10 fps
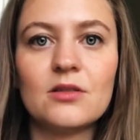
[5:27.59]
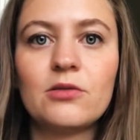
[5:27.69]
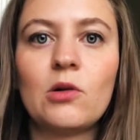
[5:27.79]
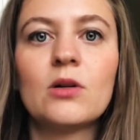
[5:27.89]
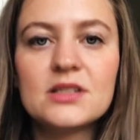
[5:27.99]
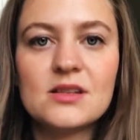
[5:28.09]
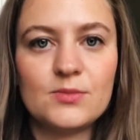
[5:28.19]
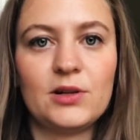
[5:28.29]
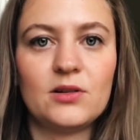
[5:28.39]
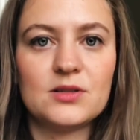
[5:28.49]
Of course it's
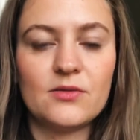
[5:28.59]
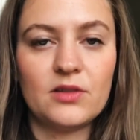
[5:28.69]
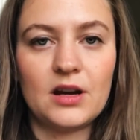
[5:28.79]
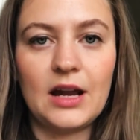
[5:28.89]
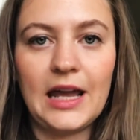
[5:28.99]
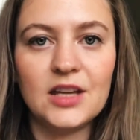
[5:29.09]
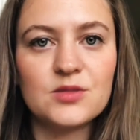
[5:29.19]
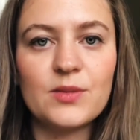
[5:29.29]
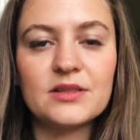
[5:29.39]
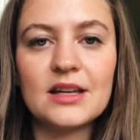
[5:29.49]
because of their
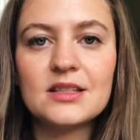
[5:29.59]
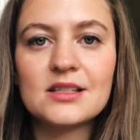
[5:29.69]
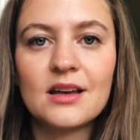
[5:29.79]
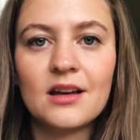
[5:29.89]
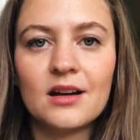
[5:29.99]
age, but that's